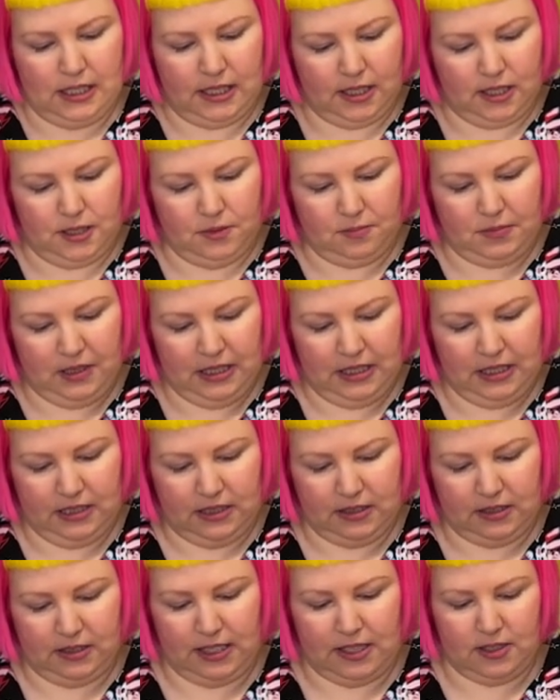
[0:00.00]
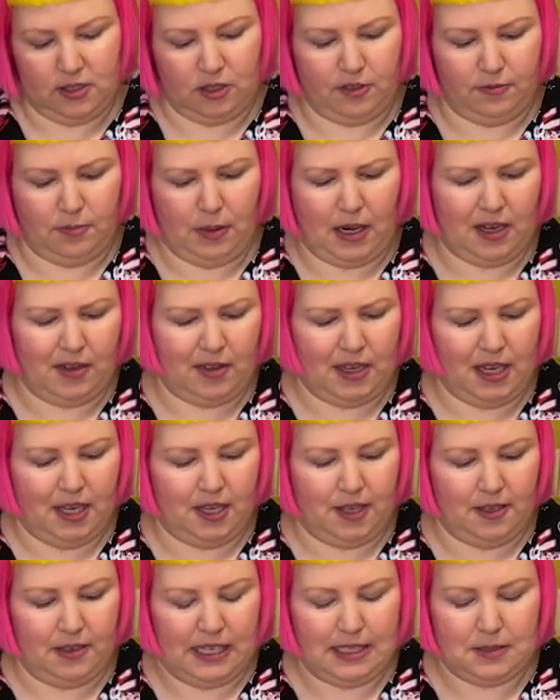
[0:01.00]
Um, it's sort of part of
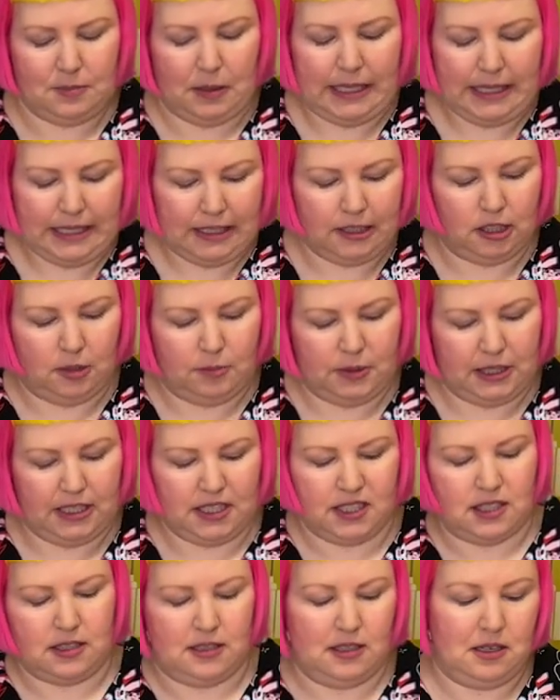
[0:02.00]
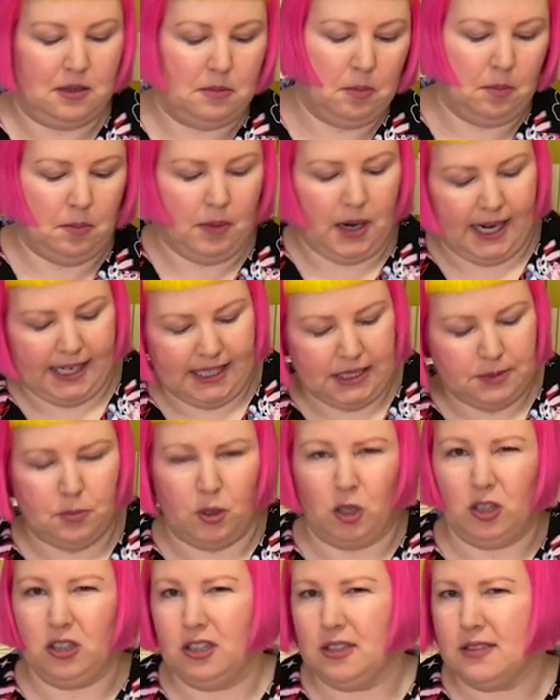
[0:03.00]
their, it's by Hinkler, but it's mind
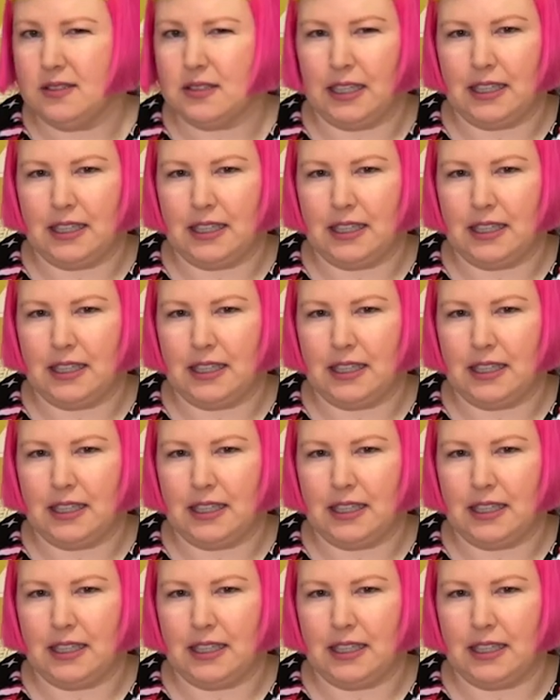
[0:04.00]
bogglers.